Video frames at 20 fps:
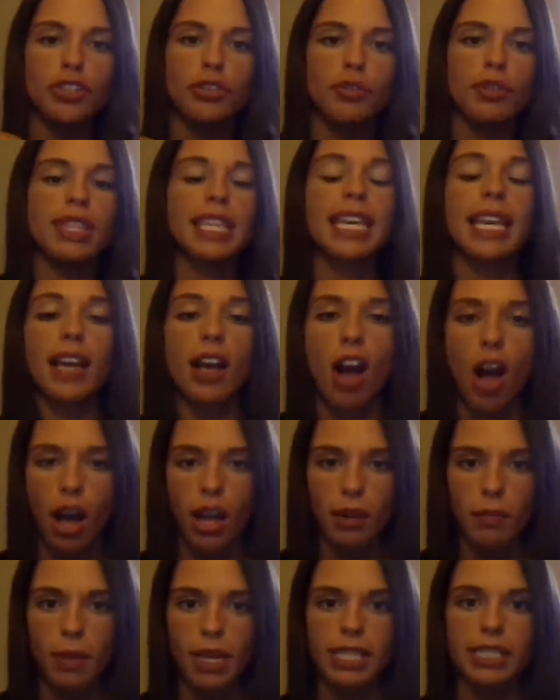to The
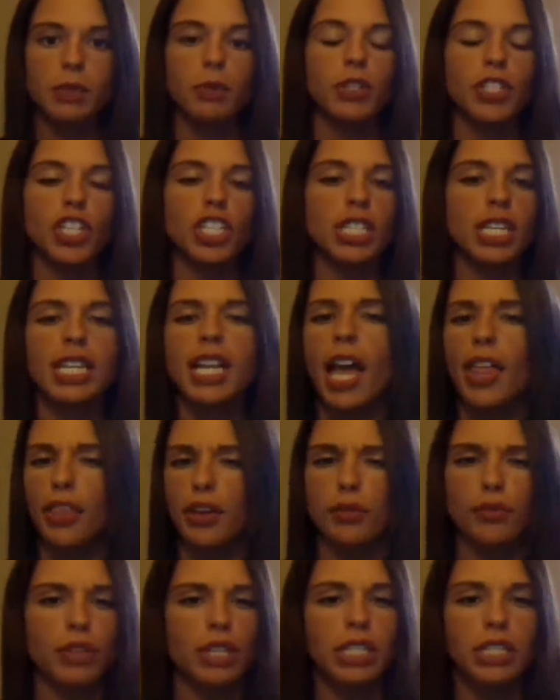Economist, which is
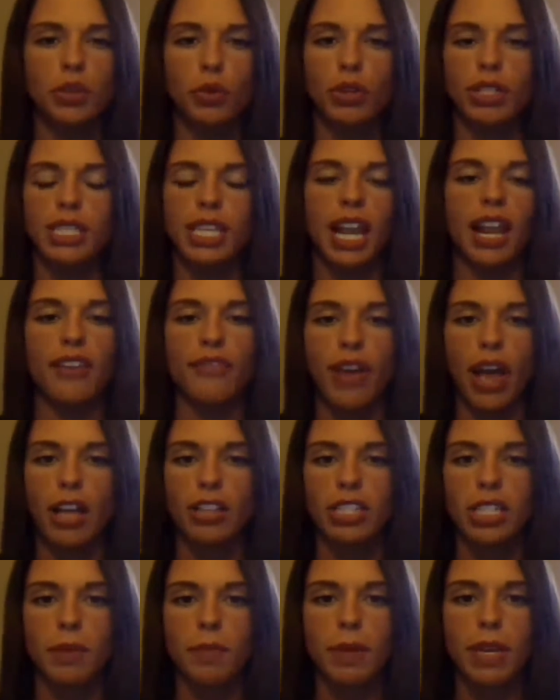another resource that I
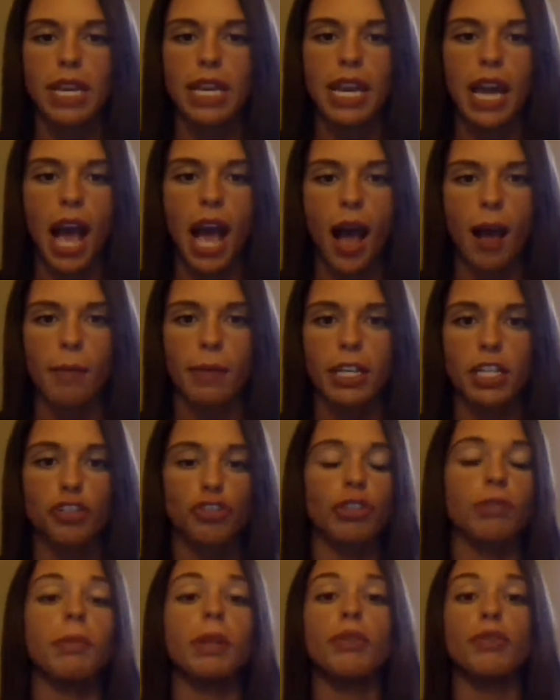found to be
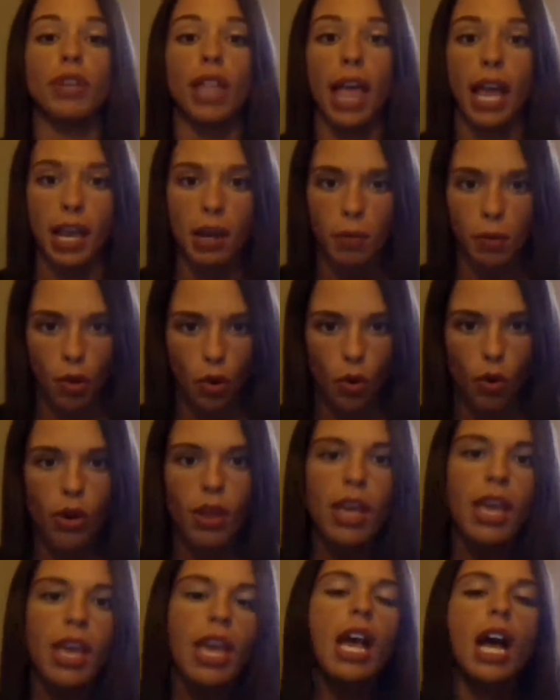extremely
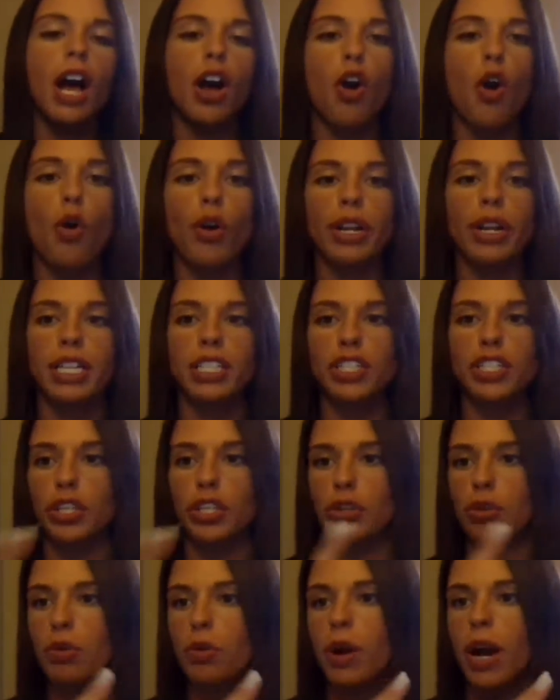reliable. According
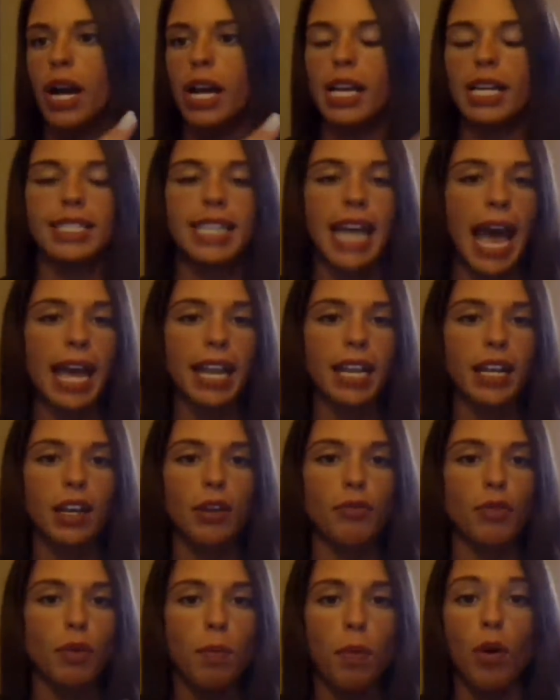to a
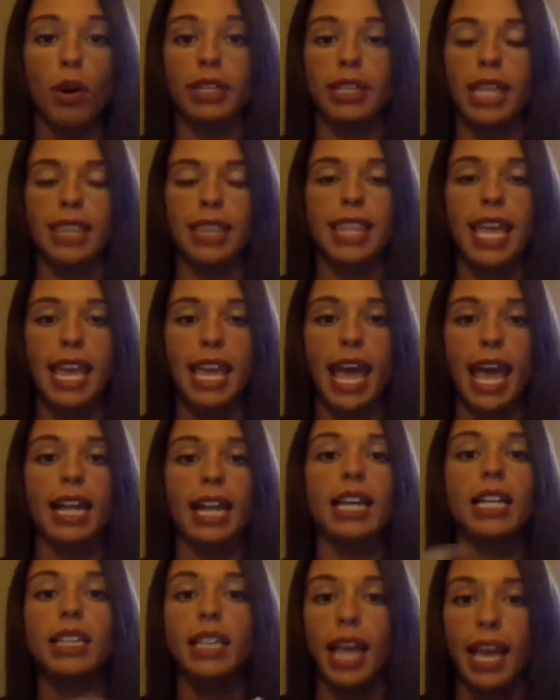data report that they
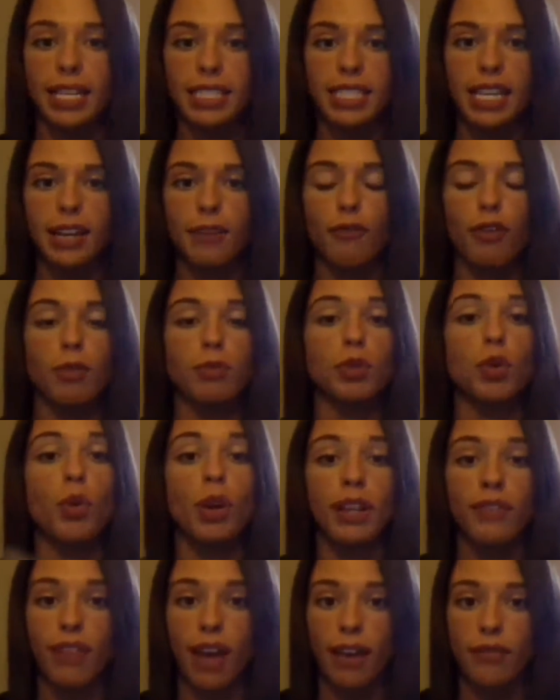had collected from
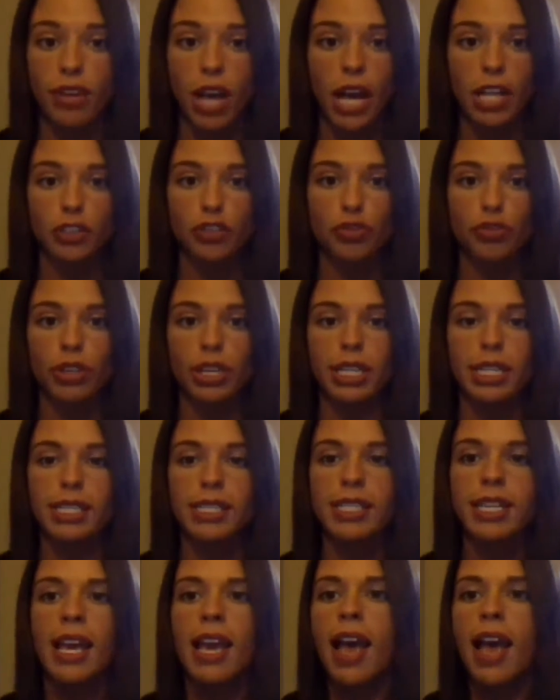25
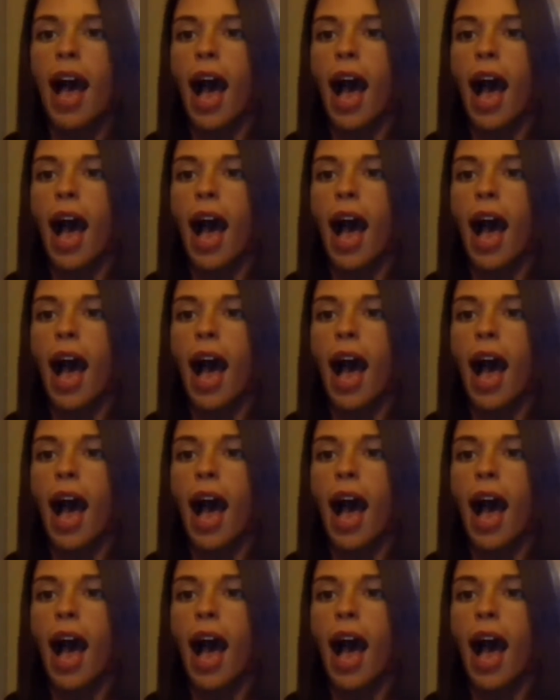countries,